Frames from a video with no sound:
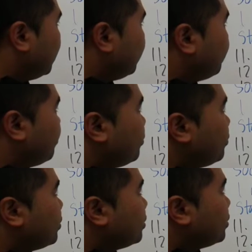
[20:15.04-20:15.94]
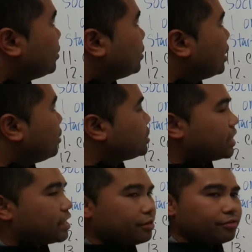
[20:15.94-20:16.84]
of, I was
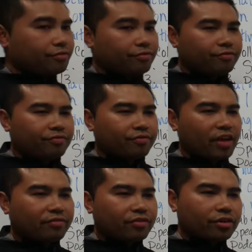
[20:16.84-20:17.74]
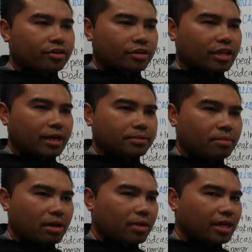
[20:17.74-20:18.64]
thinking Fever comes to
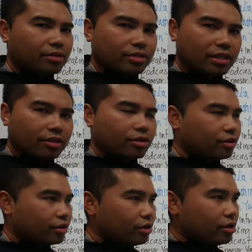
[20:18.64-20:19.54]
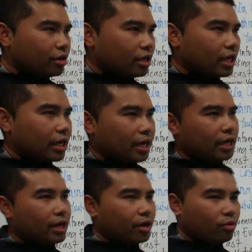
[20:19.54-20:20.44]
my mind. It was another
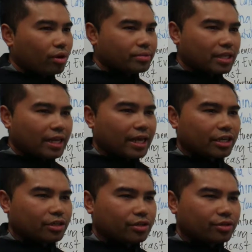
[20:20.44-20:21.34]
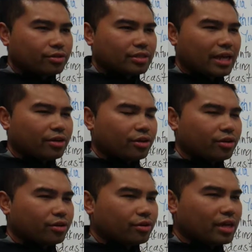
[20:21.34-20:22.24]
website that I can use. I don't
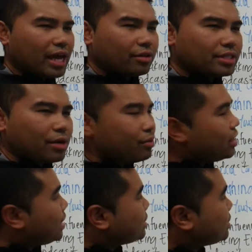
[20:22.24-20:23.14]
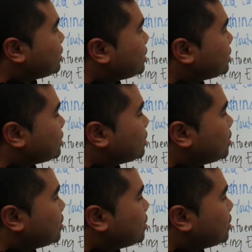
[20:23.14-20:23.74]
know, how does that relate to this?